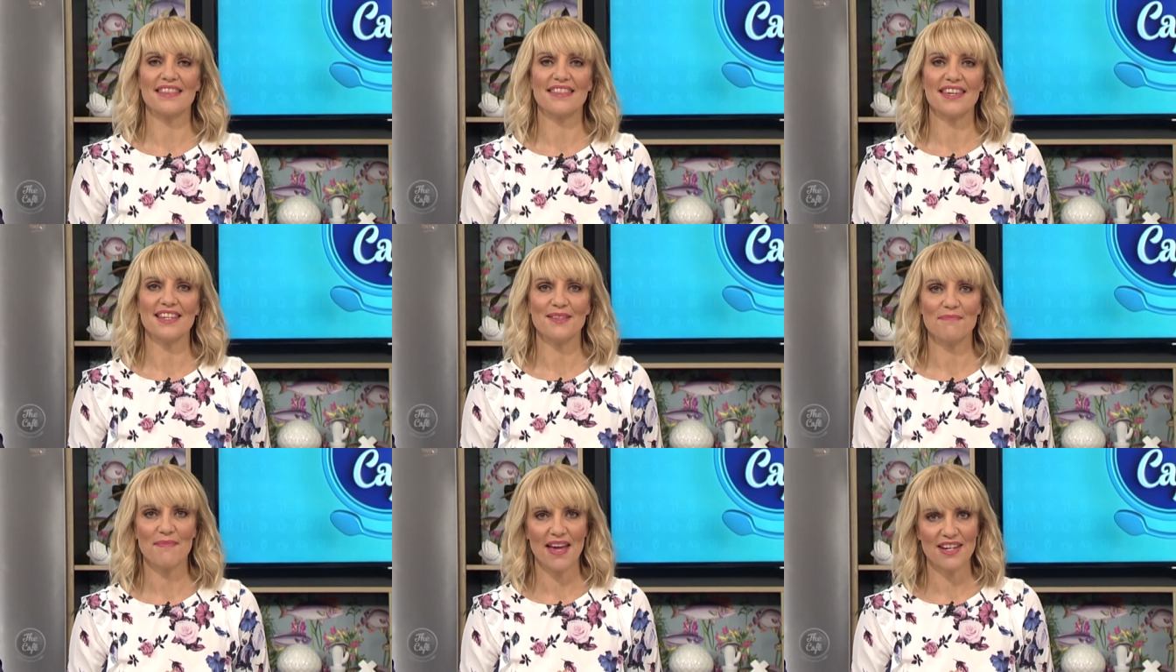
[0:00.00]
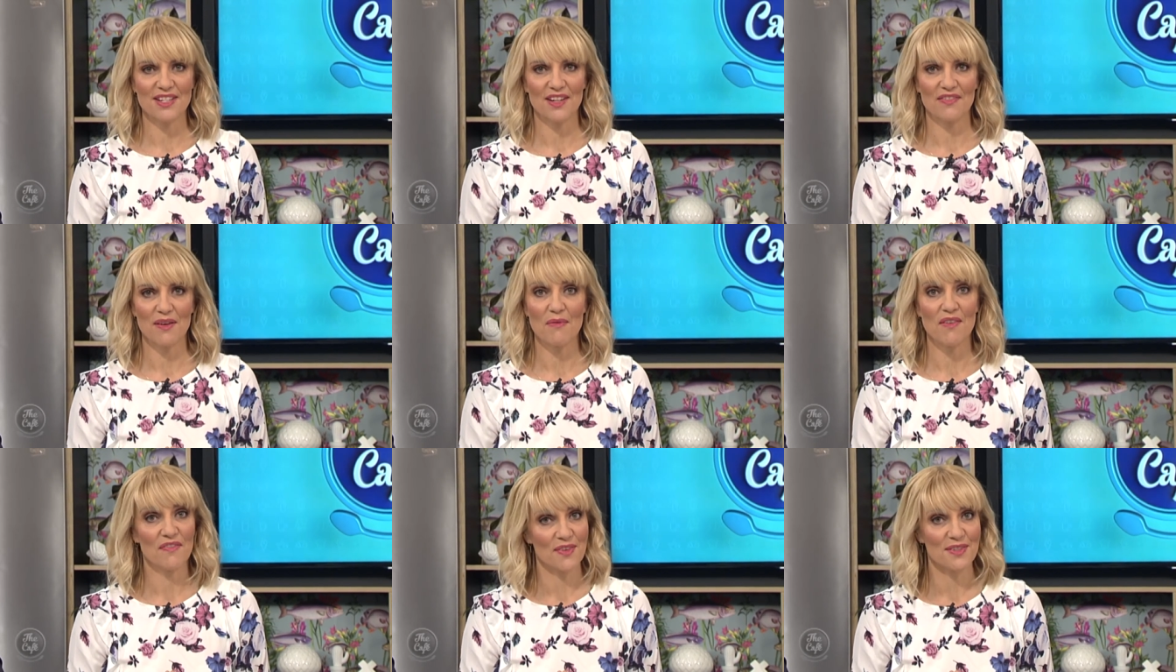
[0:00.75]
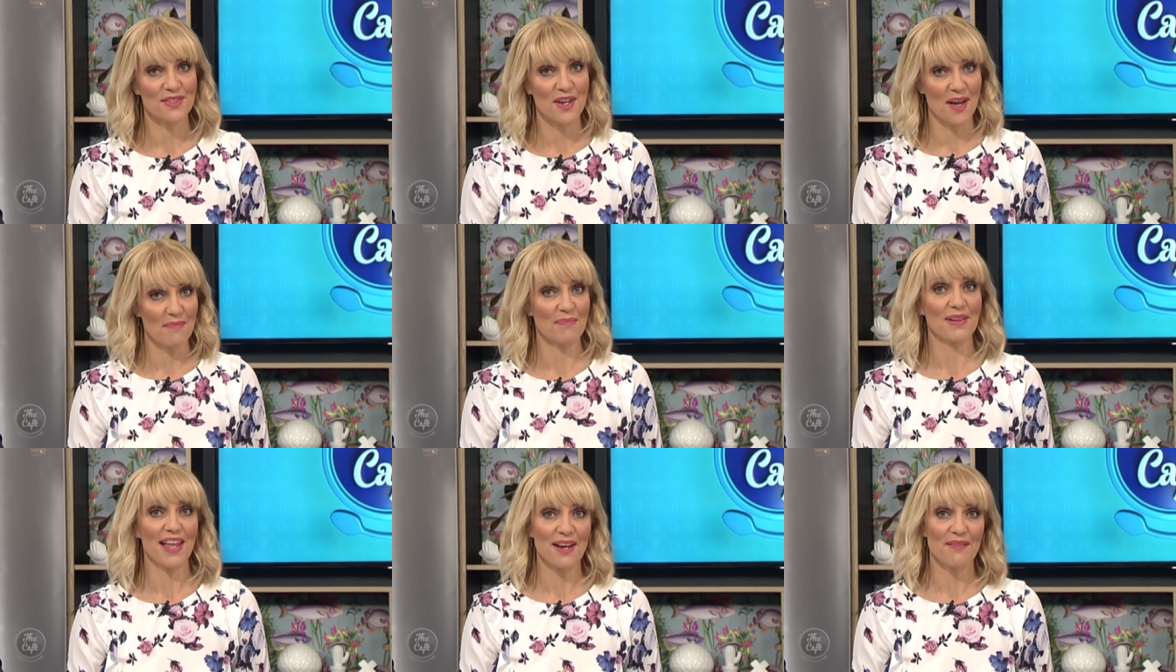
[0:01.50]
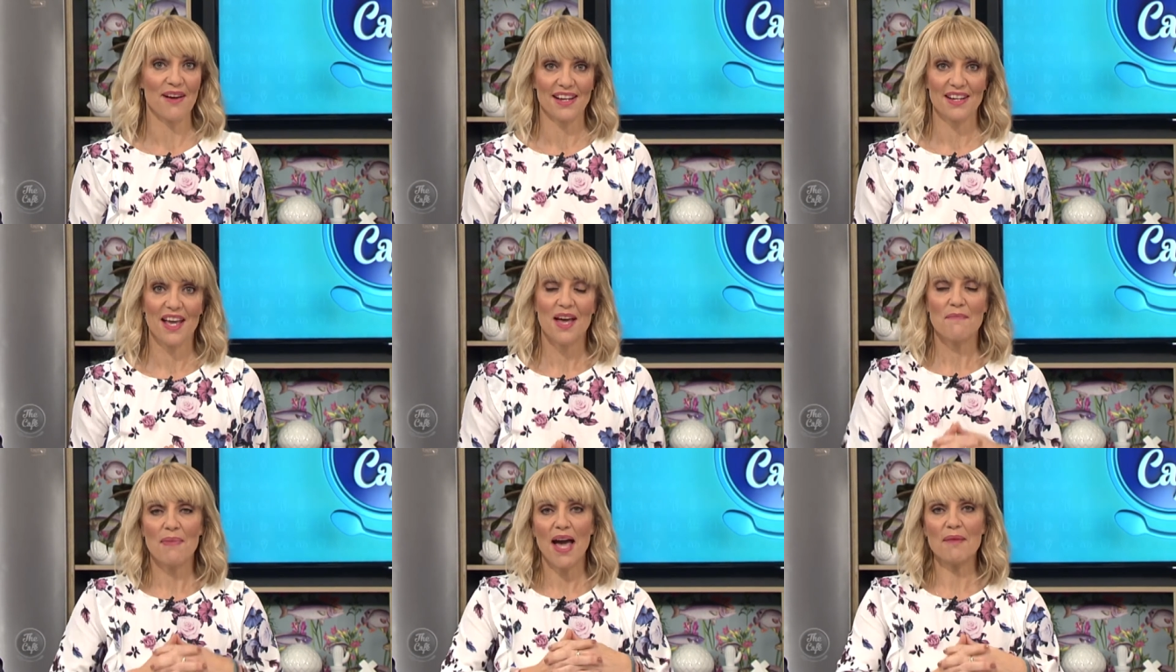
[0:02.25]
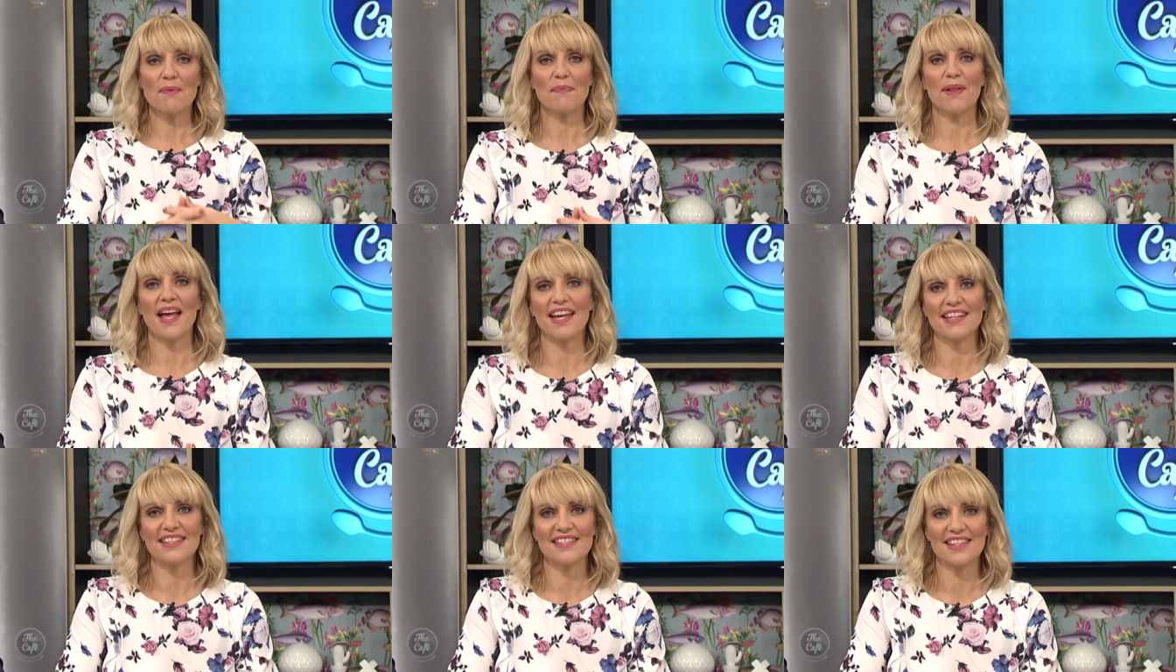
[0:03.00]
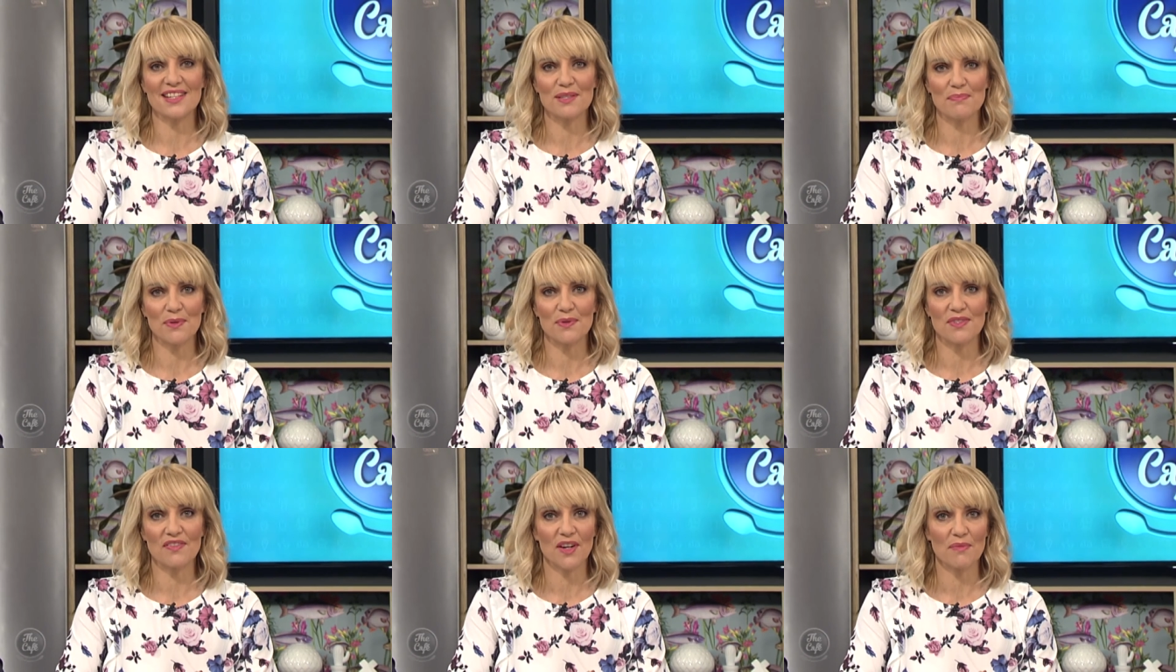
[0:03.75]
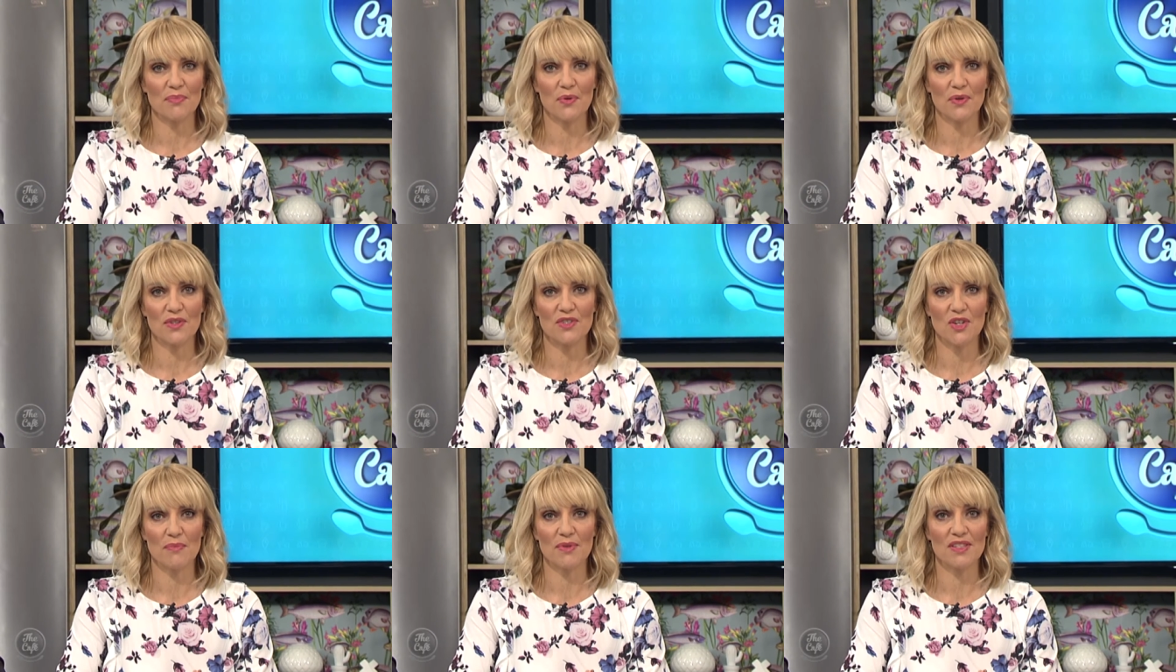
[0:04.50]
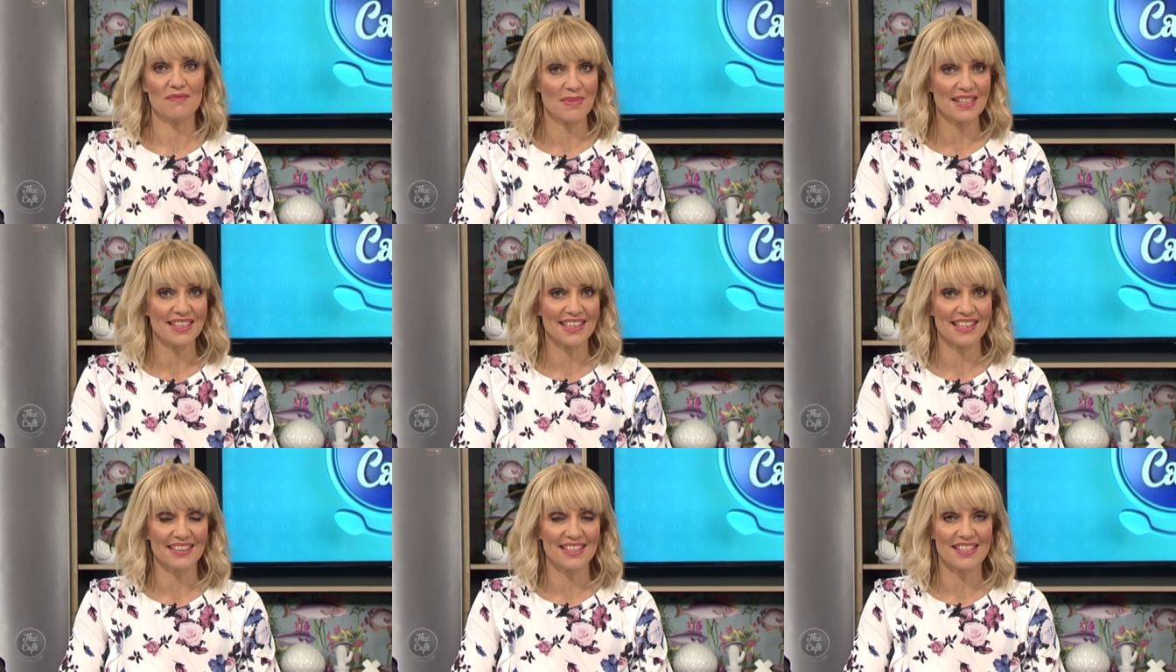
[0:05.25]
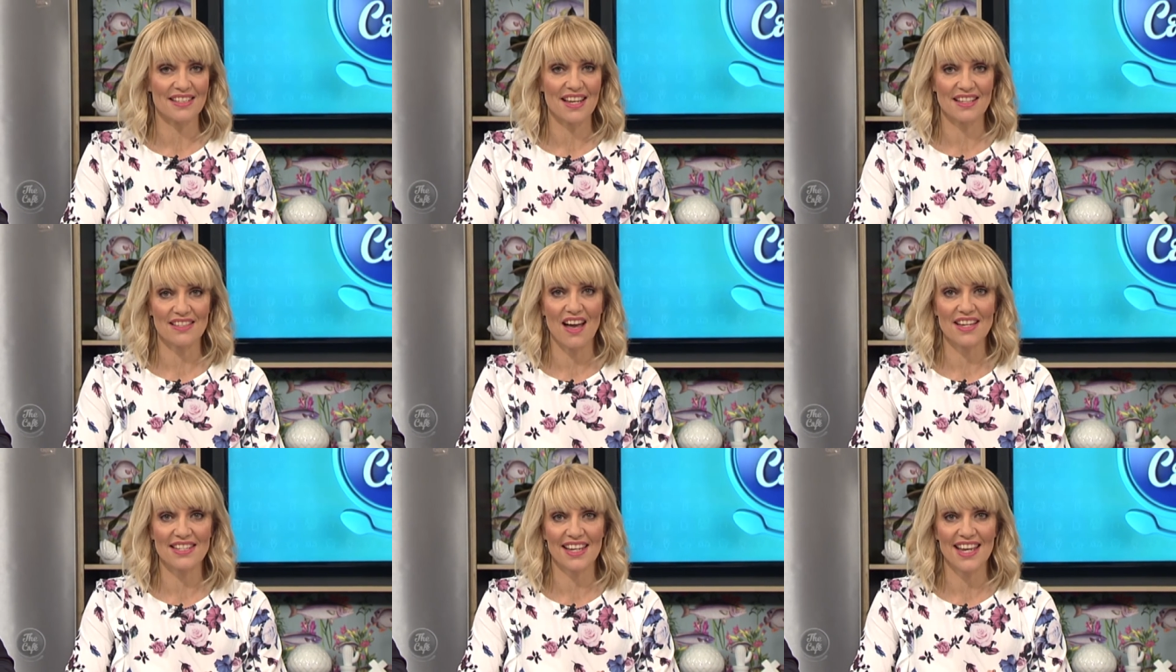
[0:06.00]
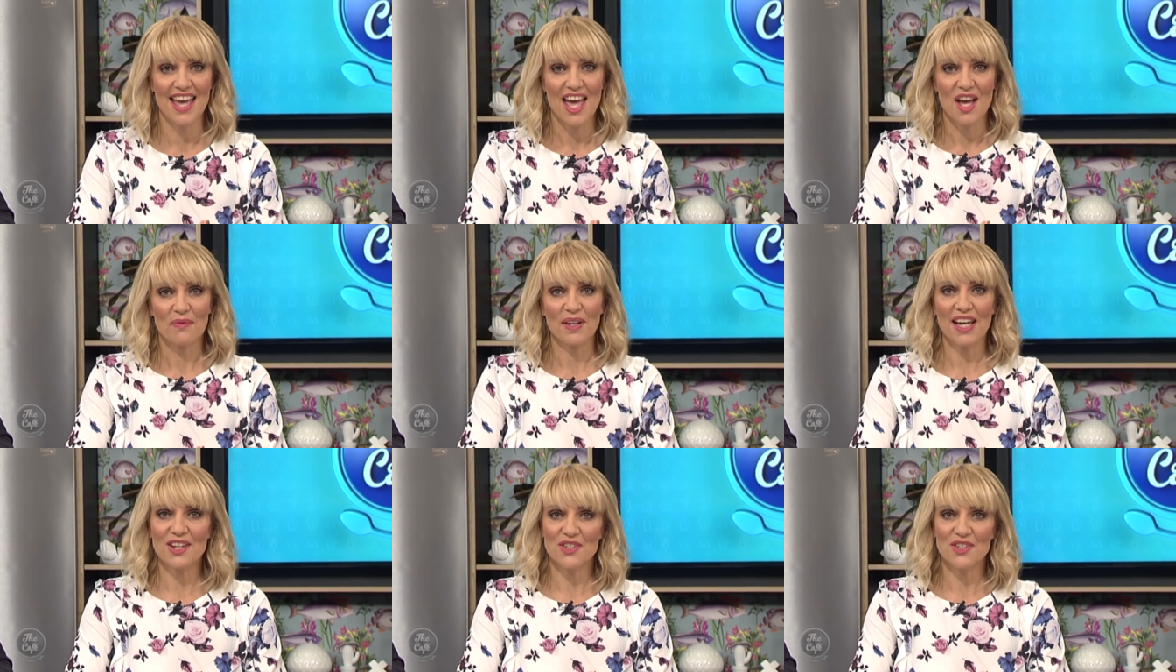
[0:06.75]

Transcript: theatre magic from a first time playwright. Paper Planes explores the very important topics of mental illness and anxiety. We are